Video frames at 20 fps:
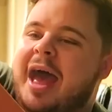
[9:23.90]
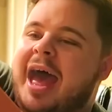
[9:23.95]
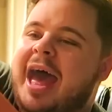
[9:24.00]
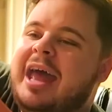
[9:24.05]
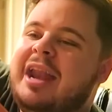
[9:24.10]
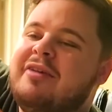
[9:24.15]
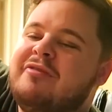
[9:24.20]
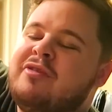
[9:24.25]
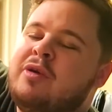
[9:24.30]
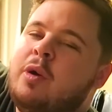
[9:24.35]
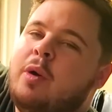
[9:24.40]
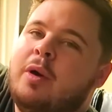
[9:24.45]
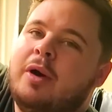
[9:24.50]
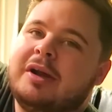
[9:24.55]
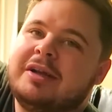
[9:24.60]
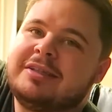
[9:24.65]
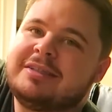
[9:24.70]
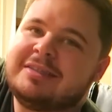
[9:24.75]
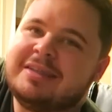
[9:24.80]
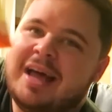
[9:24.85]
and of
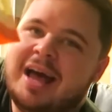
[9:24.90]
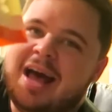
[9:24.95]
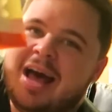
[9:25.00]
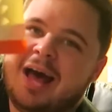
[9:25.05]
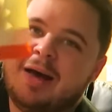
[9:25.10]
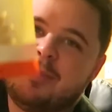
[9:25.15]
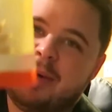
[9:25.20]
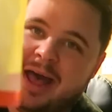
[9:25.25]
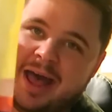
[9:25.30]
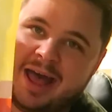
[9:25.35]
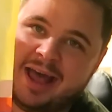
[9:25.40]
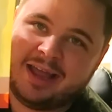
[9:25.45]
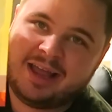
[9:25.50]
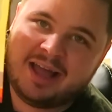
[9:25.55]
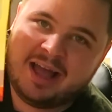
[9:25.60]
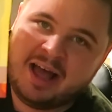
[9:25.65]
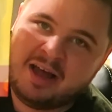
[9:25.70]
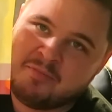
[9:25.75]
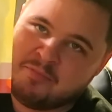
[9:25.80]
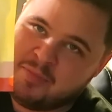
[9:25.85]
course a
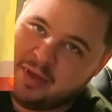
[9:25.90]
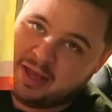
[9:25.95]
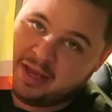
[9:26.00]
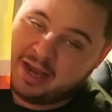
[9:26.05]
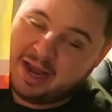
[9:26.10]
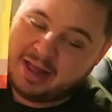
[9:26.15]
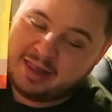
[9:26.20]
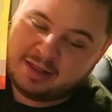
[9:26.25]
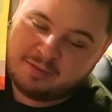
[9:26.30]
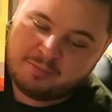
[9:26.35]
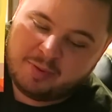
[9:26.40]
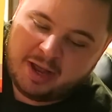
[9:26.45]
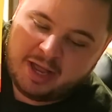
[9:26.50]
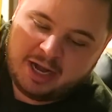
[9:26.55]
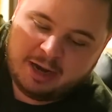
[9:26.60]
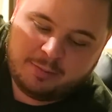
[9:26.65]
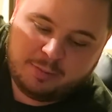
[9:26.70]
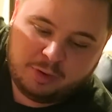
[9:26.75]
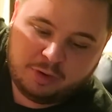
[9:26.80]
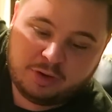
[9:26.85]
bag of Big Island
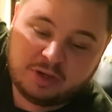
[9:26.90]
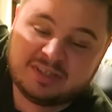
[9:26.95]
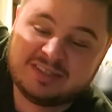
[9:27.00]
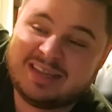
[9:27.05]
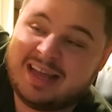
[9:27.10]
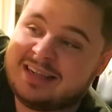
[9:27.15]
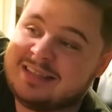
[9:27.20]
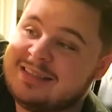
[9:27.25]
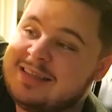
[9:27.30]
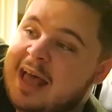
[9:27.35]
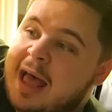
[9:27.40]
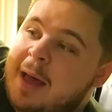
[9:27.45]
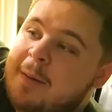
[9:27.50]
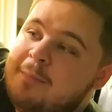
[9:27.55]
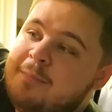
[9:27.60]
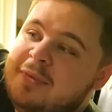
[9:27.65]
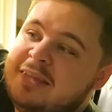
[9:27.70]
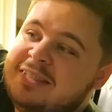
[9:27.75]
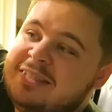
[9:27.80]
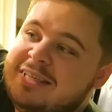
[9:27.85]
pineapple, because that's
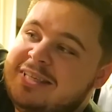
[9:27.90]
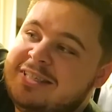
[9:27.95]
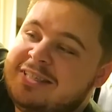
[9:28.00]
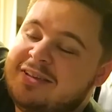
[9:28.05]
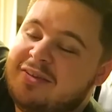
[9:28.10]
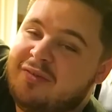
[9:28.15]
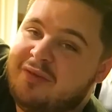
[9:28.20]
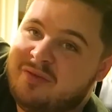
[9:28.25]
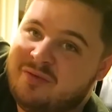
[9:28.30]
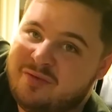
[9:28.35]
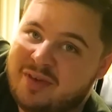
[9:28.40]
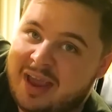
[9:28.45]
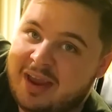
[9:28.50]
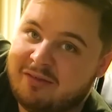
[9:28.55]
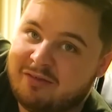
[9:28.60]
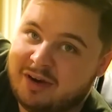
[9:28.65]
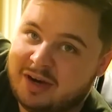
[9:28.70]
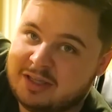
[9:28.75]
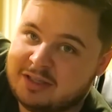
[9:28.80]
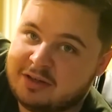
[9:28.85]
Missy's
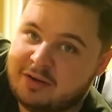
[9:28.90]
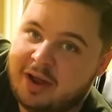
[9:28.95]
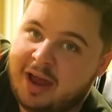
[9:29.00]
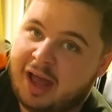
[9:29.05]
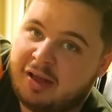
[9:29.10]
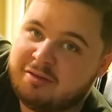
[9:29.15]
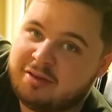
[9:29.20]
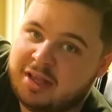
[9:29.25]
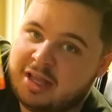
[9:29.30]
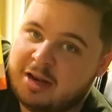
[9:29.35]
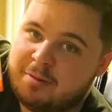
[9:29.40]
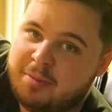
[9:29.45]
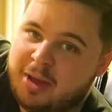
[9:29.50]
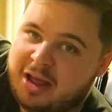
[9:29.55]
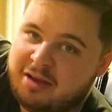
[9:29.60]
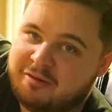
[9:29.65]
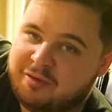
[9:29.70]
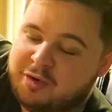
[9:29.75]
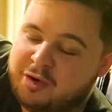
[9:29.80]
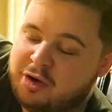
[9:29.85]
favorite, so I have to get a
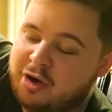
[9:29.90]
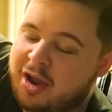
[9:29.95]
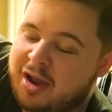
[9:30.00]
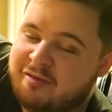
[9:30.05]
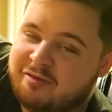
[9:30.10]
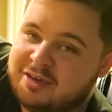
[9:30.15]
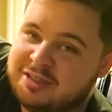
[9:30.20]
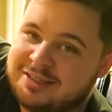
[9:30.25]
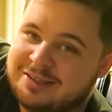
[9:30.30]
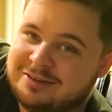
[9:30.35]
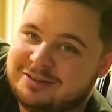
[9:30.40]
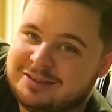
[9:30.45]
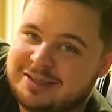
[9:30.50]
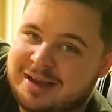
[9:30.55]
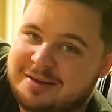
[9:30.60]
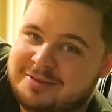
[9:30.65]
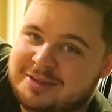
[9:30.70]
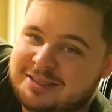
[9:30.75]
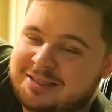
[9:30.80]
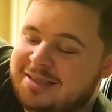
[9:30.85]
bag for her every single
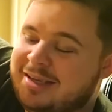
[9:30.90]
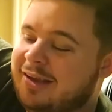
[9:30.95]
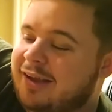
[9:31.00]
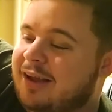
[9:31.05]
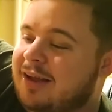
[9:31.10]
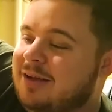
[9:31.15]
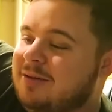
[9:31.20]
time this thing